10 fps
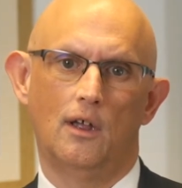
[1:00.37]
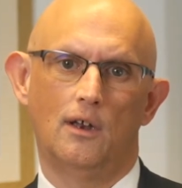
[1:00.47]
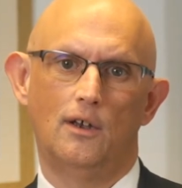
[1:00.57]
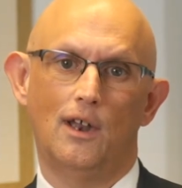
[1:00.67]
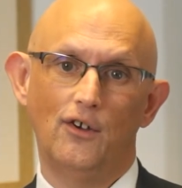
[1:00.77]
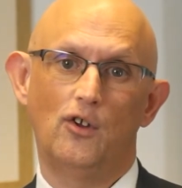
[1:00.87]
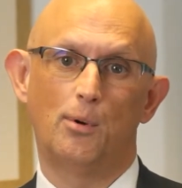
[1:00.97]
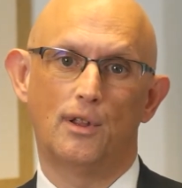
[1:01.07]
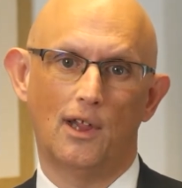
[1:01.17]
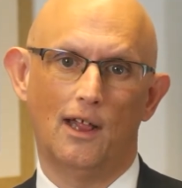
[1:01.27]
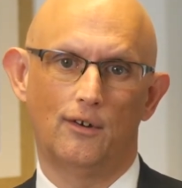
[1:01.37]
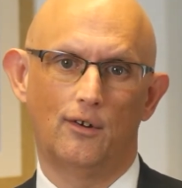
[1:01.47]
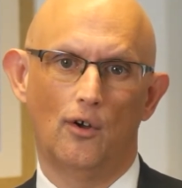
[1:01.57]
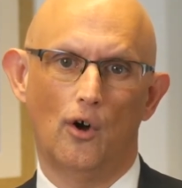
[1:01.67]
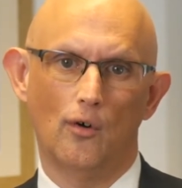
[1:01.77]
90%
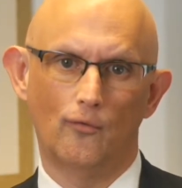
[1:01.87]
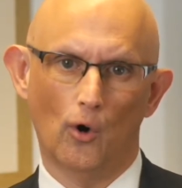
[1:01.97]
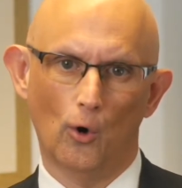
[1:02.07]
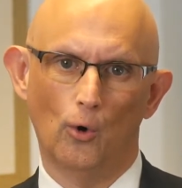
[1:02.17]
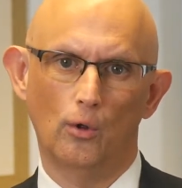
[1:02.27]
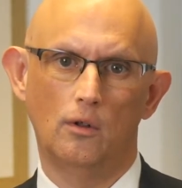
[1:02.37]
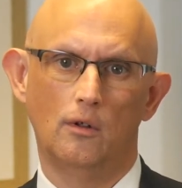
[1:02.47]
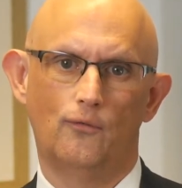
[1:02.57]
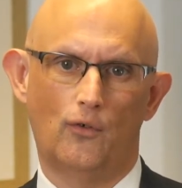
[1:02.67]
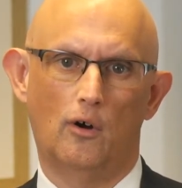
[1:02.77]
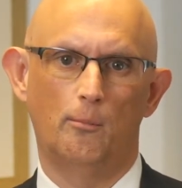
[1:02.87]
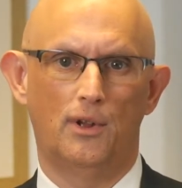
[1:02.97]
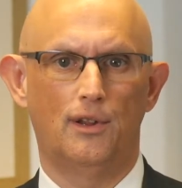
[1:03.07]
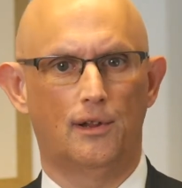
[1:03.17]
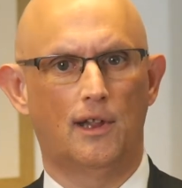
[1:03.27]
of all farm
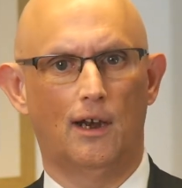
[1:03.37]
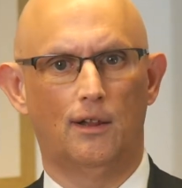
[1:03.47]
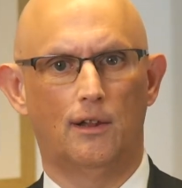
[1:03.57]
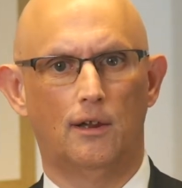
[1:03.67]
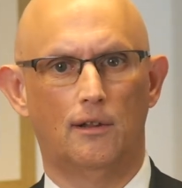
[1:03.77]
business tenancies